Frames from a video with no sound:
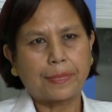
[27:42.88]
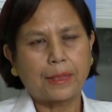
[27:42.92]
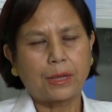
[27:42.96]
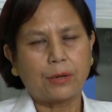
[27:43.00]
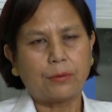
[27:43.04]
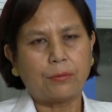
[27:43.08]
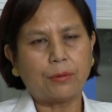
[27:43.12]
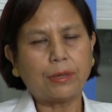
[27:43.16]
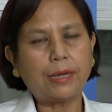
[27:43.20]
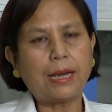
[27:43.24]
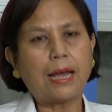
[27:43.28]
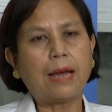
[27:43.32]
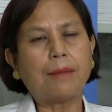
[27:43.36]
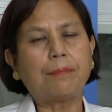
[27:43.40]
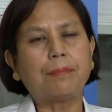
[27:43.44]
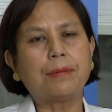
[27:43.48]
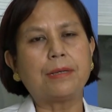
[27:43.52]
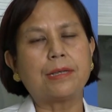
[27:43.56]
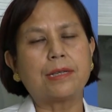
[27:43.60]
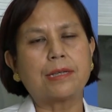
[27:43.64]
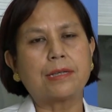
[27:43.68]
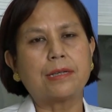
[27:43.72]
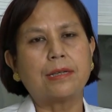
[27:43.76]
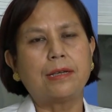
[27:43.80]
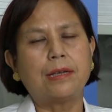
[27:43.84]
What
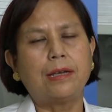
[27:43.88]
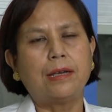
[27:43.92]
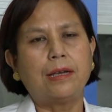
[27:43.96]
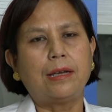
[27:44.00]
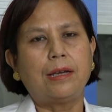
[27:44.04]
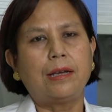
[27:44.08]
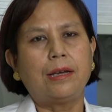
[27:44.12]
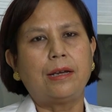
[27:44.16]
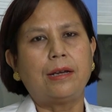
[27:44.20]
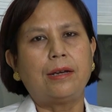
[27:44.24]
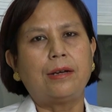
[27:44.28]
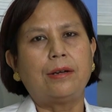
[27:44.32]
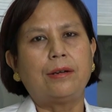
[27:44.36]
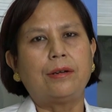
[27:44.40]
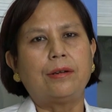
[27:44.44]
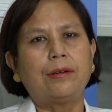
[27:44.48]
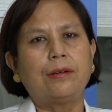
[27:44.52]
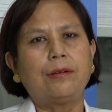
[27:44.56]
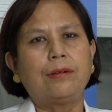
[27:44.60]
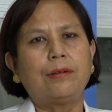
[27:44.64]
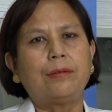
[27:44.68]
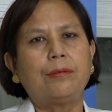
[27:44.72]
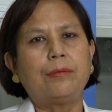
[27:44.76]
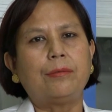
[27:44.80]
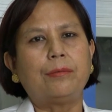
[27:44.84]
happens?
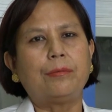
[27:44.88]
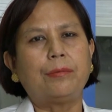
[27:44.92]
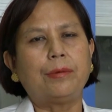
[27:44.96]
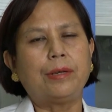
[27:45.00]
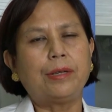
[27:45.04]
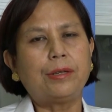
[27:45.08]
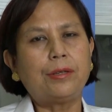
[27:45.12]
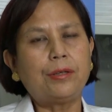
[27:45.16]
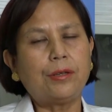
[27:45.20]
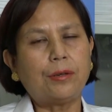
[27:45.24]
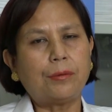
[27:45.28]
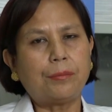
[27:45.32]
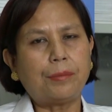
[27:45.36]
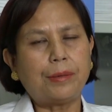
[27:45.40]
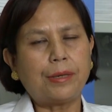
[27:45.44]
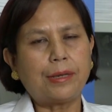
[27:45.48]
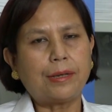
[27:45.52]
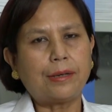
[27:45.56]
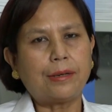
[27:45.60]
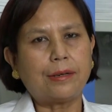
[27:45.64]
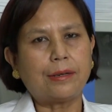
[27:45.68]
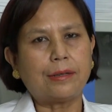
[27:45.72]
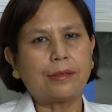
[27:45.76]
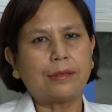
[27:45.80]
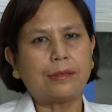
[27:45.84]
When you're
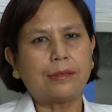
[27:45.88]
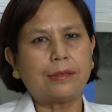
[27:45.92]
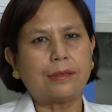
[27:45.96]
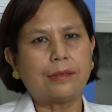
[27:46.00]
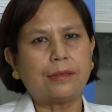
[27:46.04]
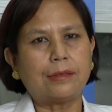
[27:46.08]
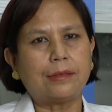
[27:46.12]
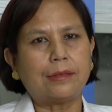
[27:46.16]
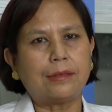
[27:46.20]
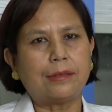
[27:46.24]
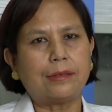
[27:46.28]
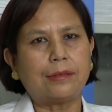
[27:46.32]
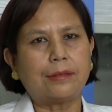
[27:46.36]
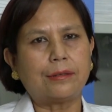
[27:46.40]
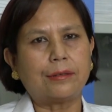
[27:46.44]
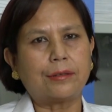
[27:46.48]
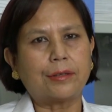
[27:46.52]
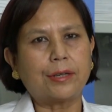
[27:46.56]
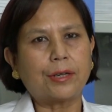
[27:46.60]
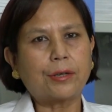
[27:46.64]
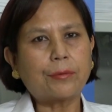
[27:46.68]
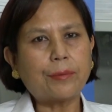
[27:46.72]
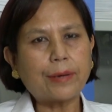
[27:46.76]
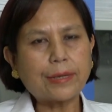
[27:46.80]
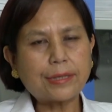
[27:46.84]
being
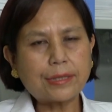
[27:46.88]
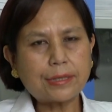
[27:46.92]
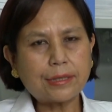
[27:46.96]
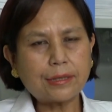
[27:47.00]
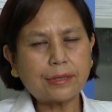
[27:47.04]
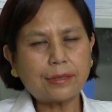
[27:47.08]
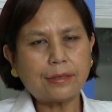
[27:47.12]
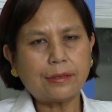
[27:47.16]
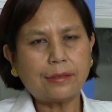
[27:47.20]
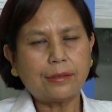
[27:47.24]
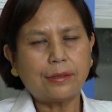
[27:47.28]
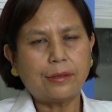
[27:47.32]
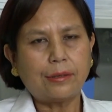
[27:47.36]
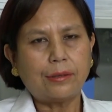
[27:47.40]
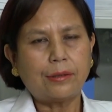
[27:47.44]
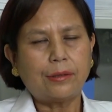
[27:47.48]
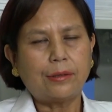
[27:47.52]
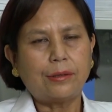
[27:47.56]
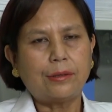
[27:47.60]
requested